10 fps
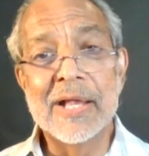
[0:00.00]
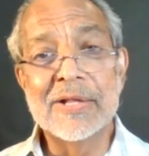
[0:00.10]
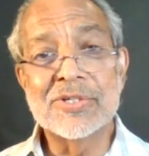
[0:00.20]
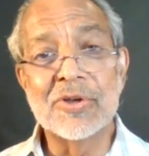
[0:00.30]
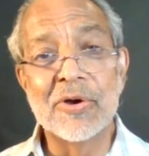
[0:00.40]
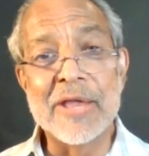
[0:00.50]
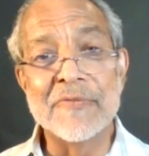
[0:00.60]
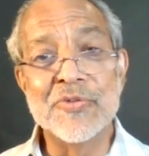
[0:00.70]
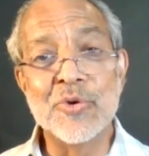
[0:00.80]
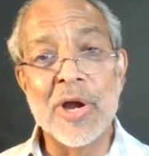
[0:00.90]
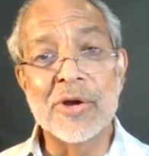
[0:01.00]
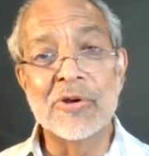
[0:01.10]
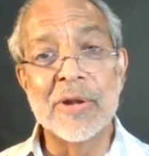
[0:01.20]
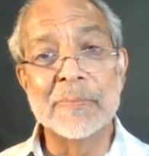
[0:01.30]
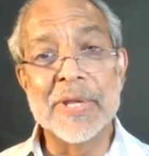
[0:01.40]
uh, so if you are
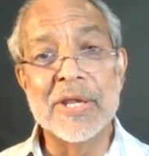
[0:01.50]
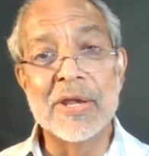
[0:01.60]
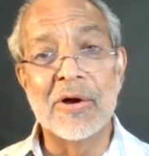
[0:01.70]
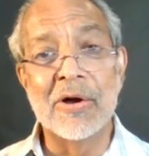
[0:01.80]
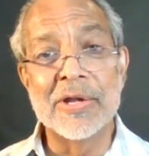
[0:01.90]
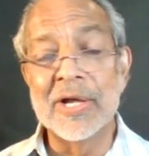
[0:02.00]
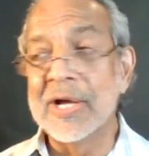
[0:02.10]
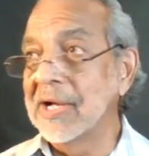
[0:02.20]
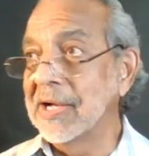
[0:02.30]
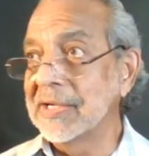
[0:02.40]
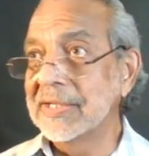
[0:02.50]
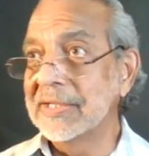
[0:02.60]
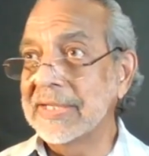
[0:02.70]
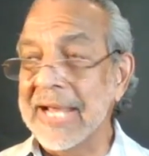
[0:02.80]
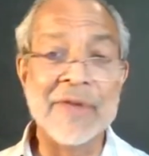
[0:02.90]
going to be on a
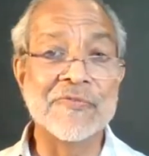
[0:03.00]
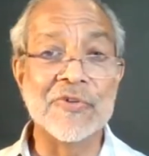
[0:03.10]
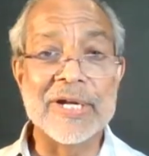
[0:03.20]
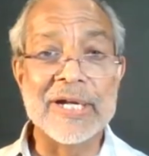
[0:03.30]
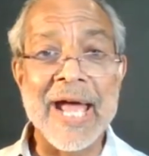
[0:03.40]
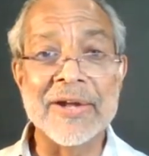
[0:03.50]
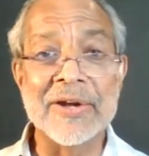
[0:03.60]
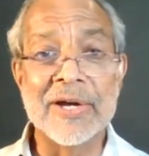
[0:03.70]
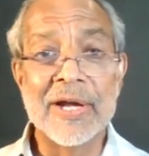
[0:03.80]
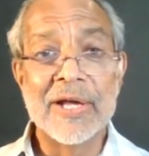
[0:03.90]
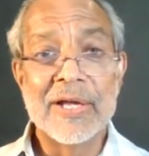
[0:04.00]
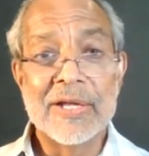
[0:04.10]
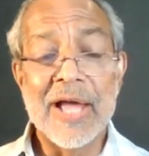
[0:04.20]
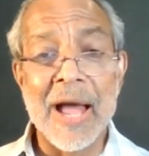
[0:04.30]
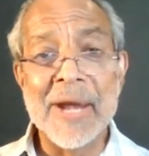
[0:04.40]
ten-foot ladder,
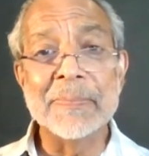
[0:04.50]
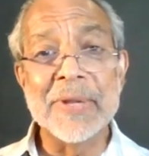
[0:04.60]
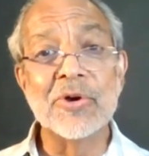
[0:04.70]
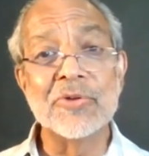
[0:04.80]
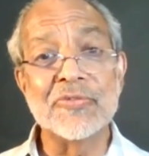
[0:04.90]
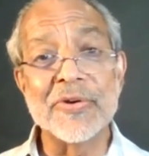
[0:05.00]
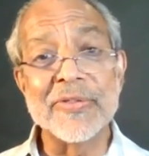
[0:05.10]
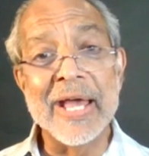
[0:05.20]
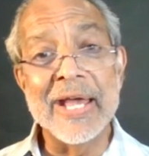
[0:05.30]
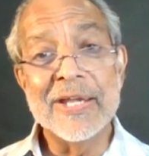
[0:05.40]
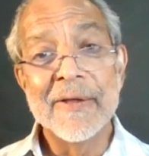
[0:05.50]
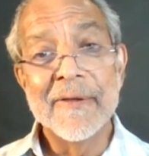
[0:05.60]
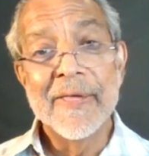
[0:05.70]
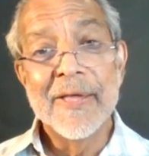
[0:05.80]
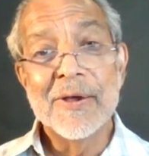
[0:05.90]
I might be good for that.
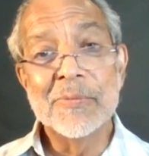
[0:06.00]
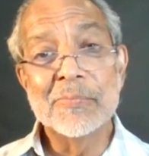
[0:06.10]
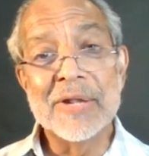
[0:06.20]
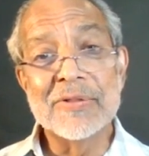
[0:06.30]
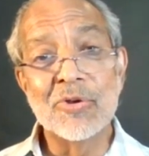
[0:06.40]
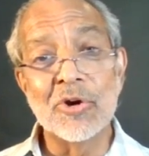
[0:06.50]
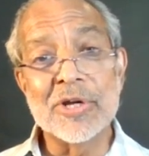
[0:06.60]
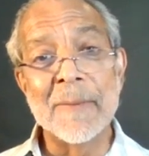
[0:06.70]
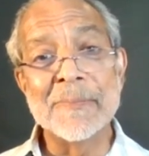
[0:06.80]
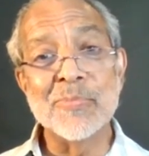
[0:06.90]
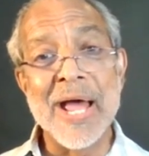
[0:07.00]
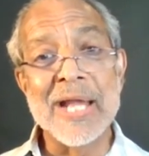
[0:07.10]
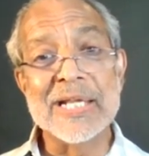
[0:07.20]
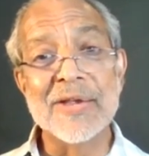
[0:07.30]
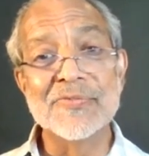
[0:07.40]
But the Lord comes
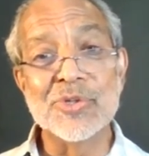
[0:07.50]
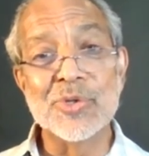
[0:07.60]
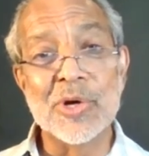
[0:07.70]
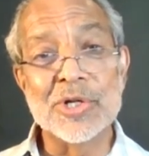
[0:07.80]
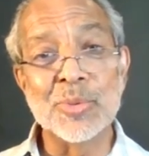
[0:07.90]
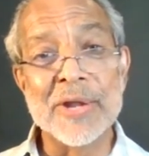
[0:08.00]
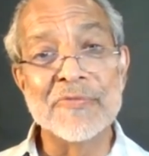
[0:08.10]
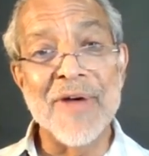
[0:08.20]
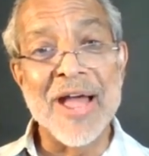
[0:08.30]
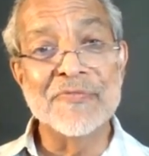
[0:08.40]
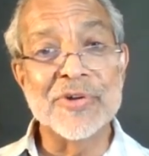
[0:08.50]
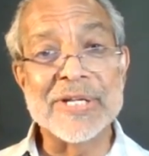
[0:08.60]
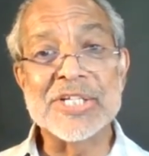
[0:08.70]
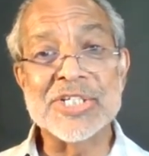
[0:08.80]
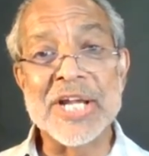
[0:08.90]
by and gives you a
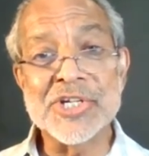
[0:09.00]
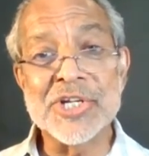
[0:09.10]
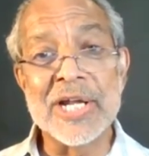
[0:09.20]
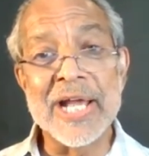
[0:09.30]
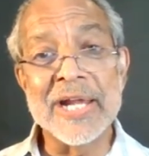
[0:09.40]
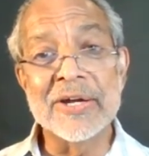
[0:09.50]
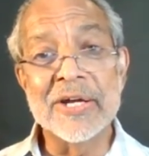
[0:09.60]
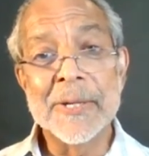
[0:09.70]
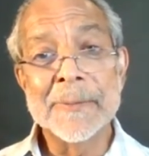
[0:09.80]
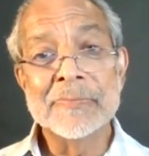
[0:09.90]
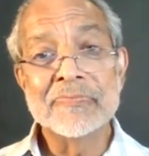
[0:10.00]
twenty-five-foot extension ladder,